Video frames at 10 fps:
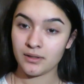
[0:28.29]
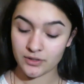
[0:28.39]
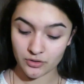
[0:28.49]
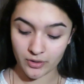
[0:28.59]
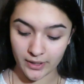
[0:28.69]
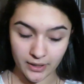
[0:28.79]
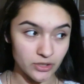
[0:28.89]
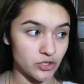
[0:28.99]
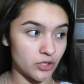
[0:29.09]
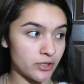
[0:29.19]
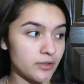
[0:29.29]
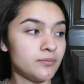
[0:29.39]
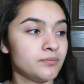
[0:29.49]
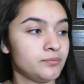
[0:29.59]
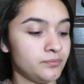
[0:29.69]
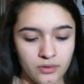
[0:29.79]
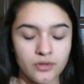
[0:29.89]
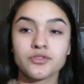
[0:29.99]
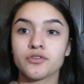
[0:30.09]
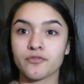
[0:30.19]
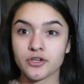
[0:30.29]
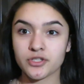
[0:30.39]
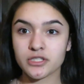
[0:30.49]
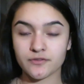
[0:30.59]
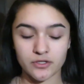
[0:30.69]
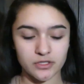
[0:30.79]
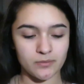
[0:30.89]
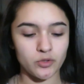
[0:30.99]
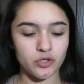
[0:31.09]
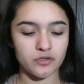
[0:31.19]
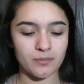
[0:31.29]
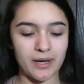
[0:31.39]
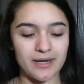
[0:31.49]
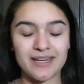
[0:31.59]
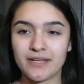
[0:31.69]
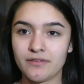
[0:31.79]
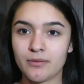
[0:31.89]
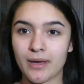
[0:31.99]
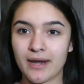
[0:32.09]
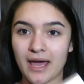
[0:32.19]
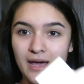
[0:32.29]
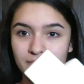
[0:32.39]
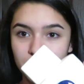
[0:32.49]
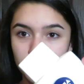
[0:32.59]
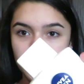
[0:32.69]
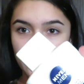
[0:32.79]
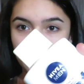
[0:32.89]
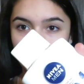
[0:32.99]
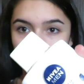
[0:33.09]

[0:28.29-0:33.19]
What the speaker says: Let's go ahead and get started. So first things first, I'm using my Nivea Men Aftershave